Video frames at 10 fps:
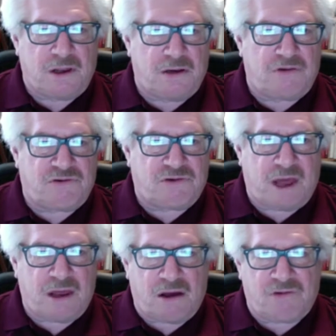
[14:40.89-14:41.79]
This is
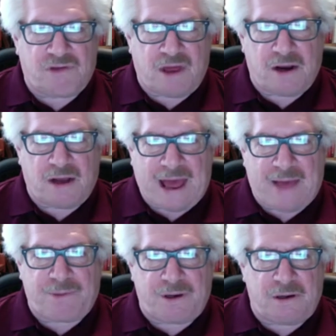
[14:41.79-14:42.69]
chaos that
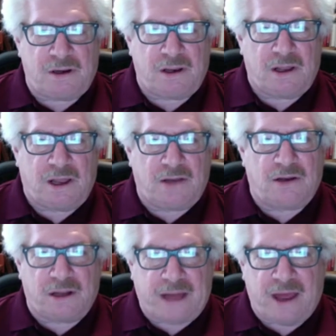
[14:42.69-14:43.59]
happened in
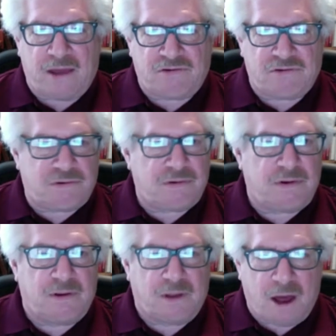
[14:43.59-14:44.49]
the last
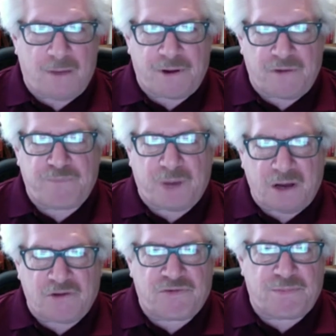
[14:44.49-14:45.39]
couple of
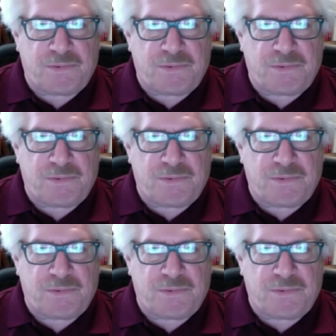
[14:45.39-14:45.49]
months